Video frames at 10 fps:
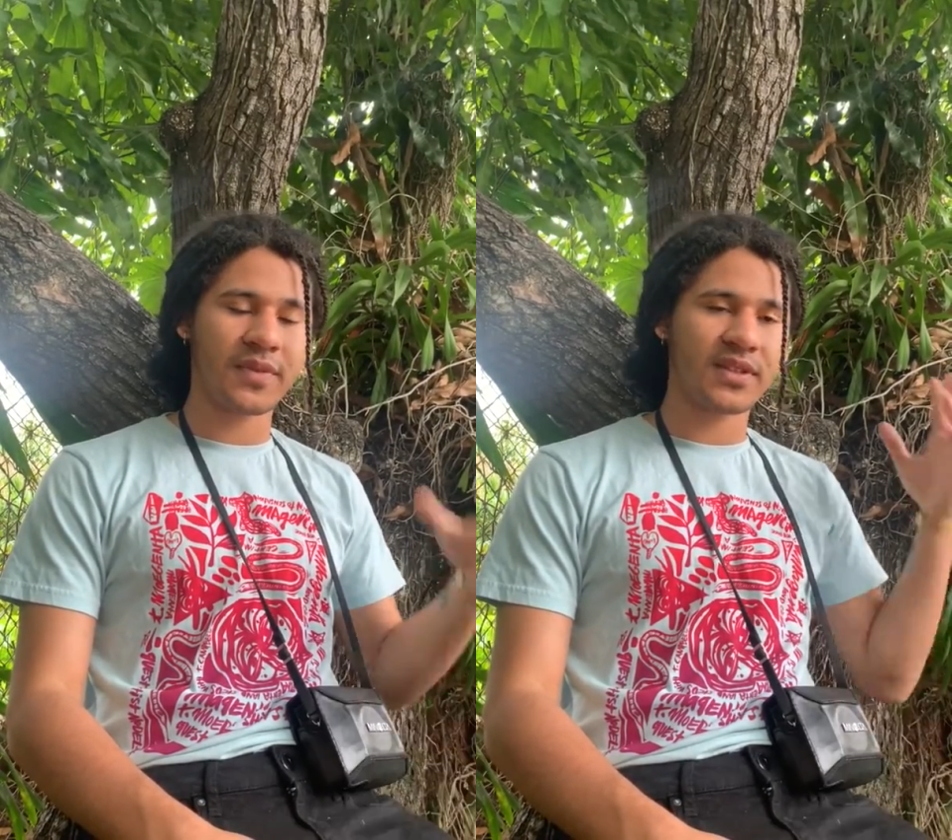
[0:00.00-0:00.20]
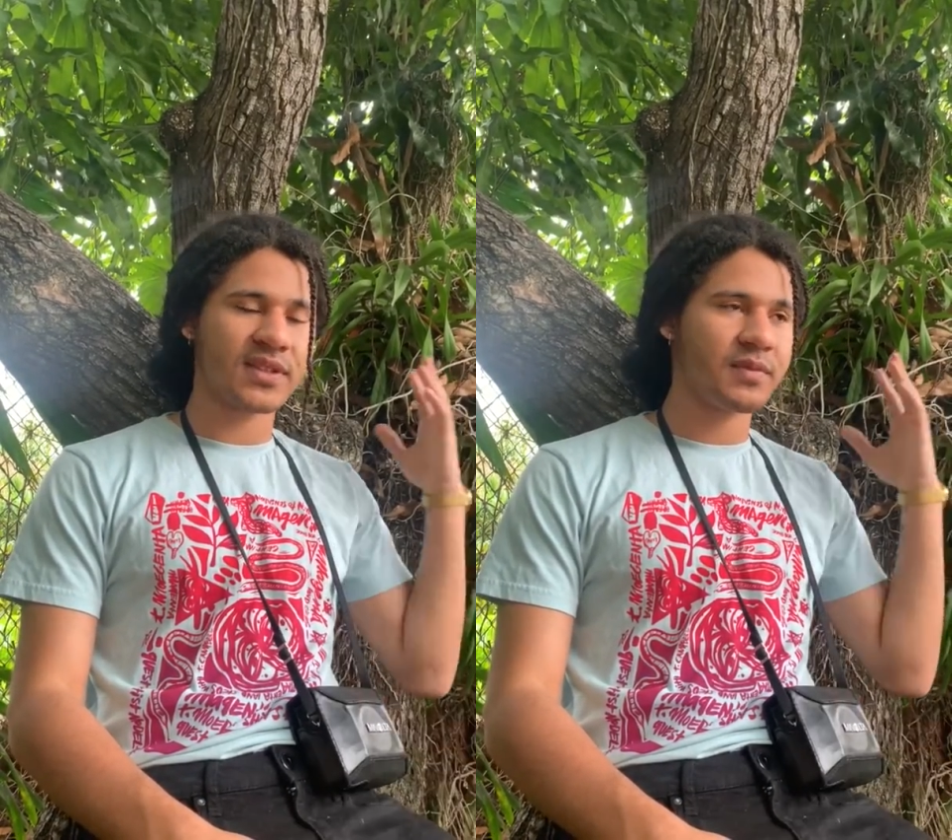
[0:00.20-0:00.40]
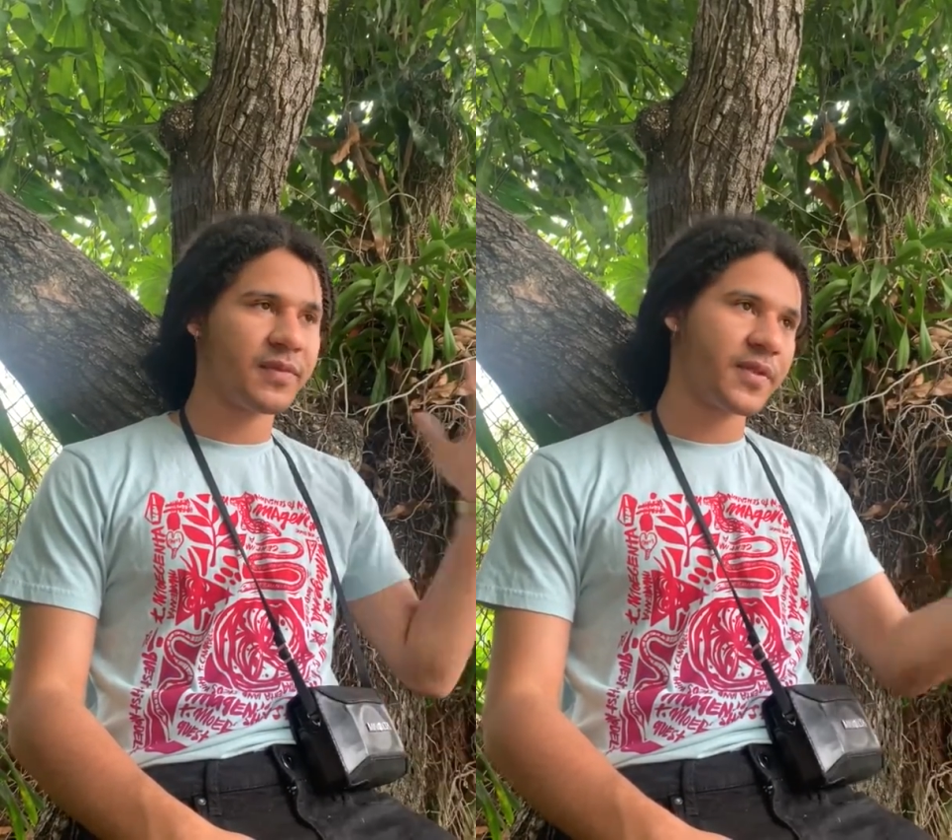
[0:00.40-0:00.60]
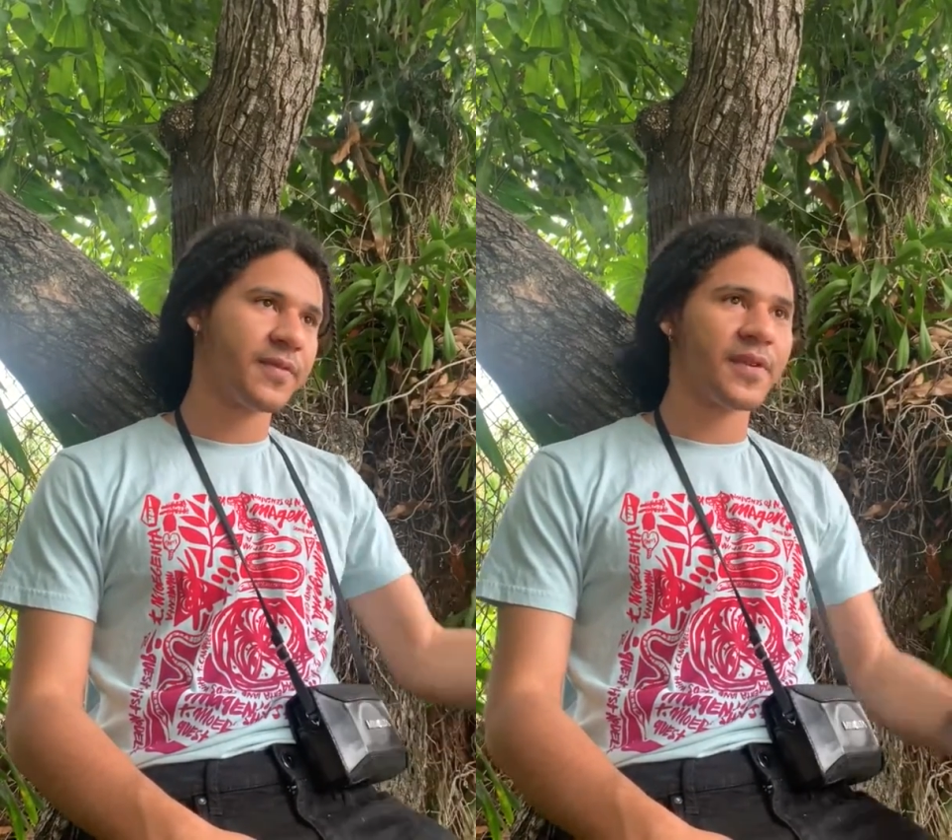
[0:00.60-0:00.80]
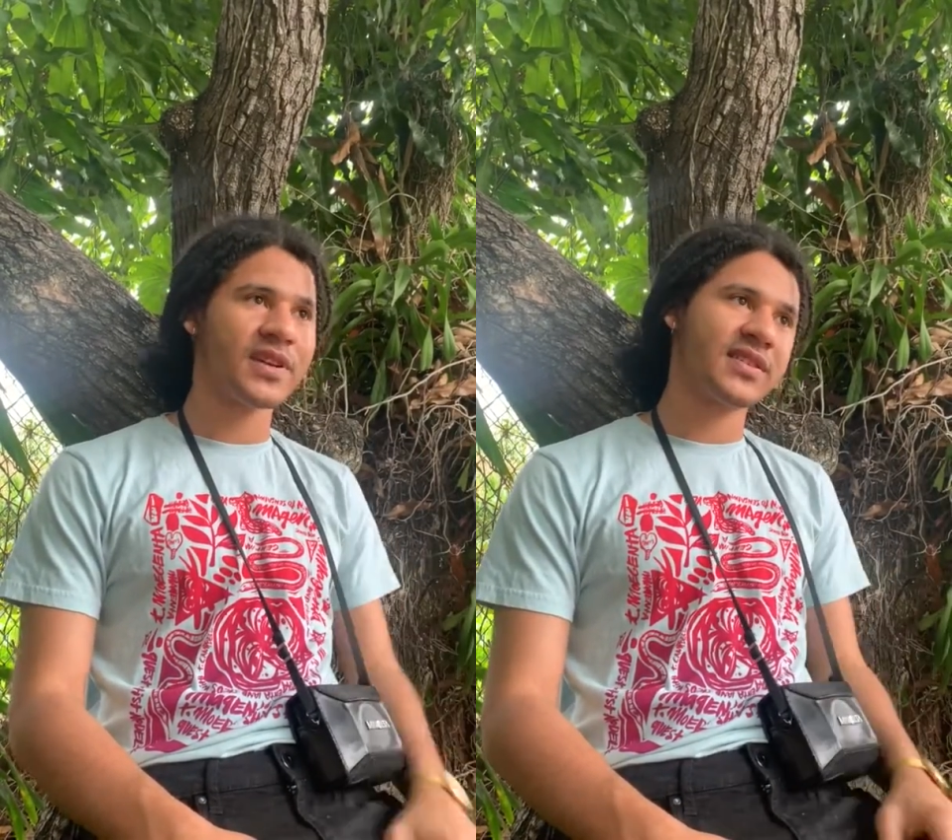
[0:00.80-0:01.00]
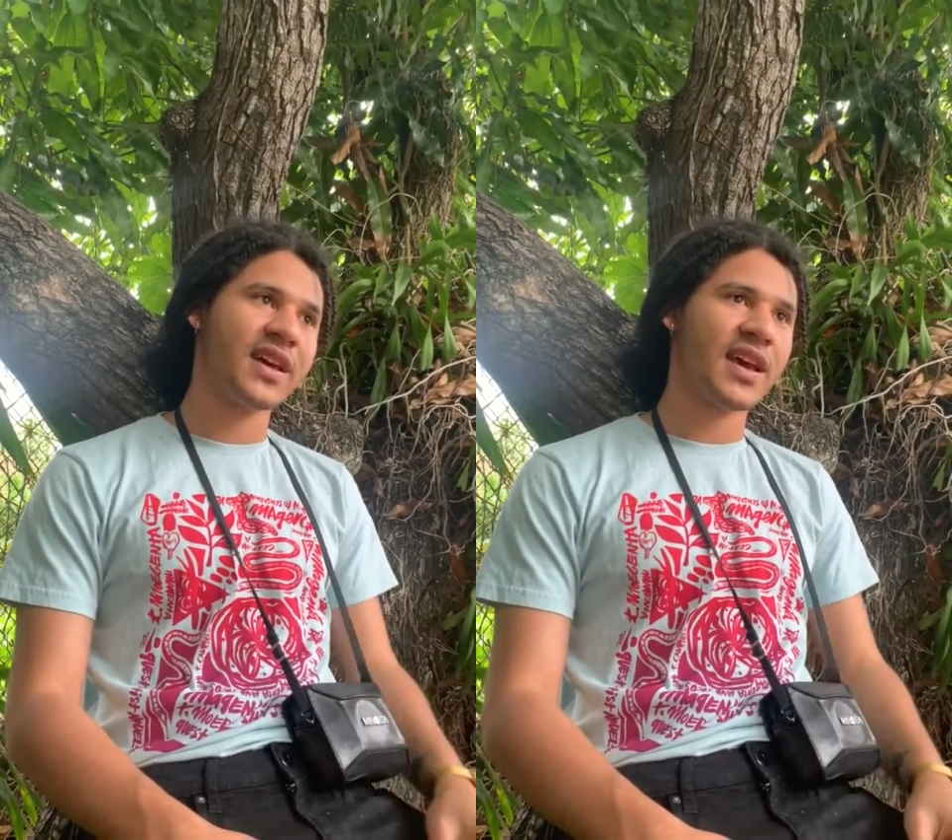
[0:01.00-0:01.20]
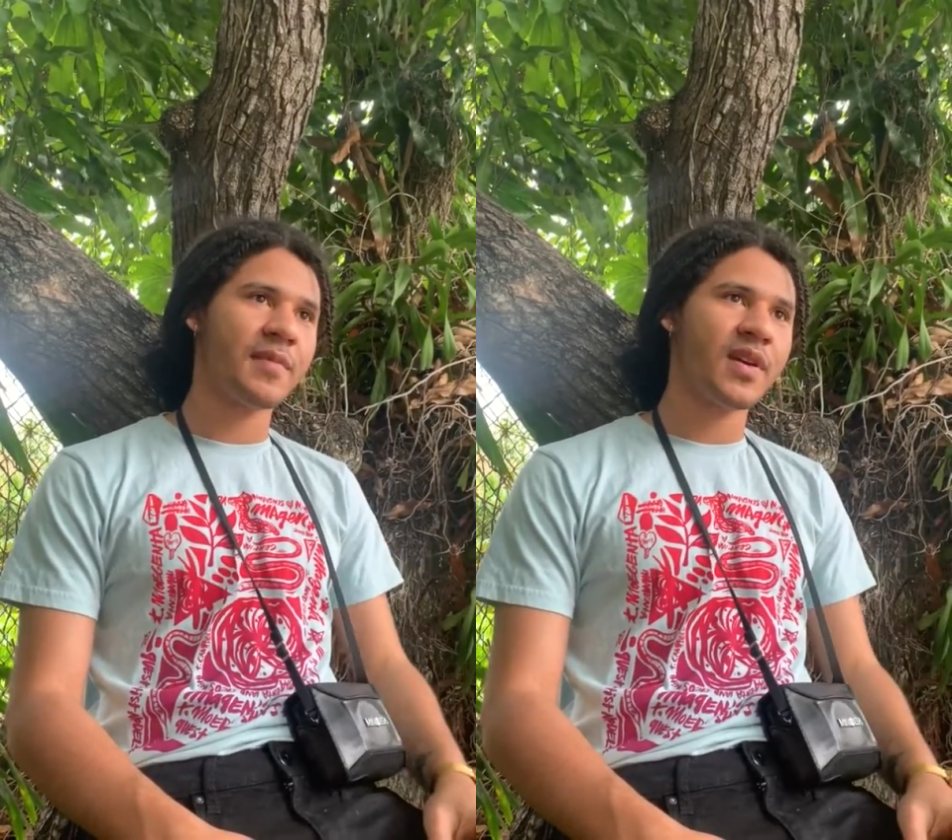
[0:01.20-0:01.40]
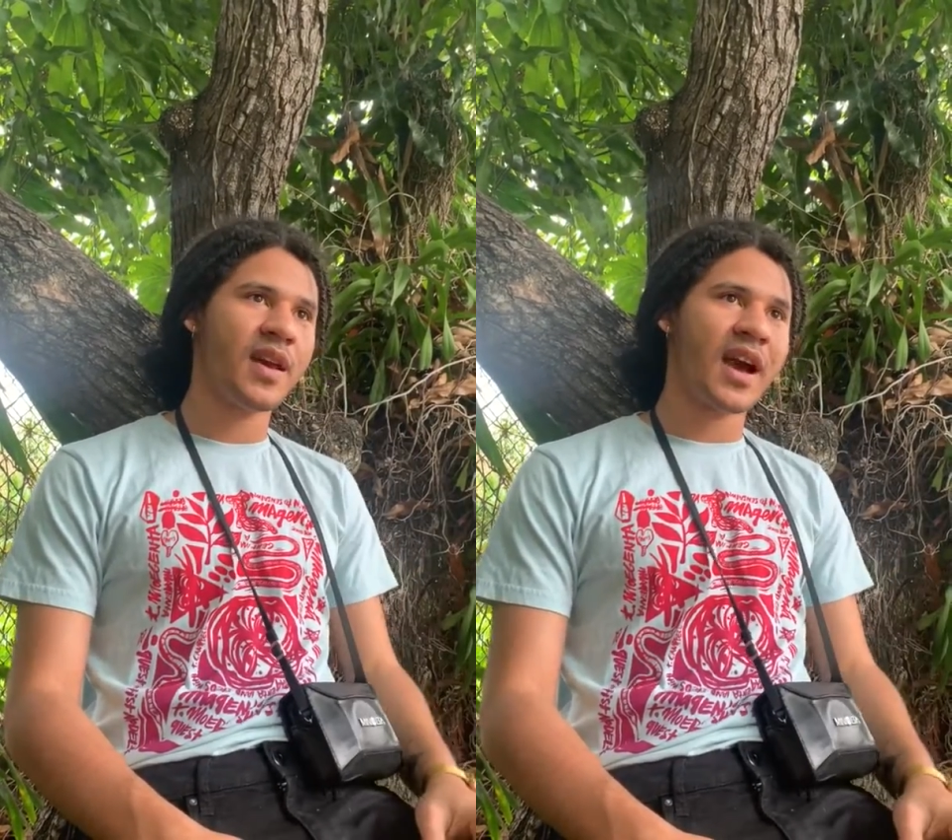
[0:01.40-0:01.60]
to see me for the first time,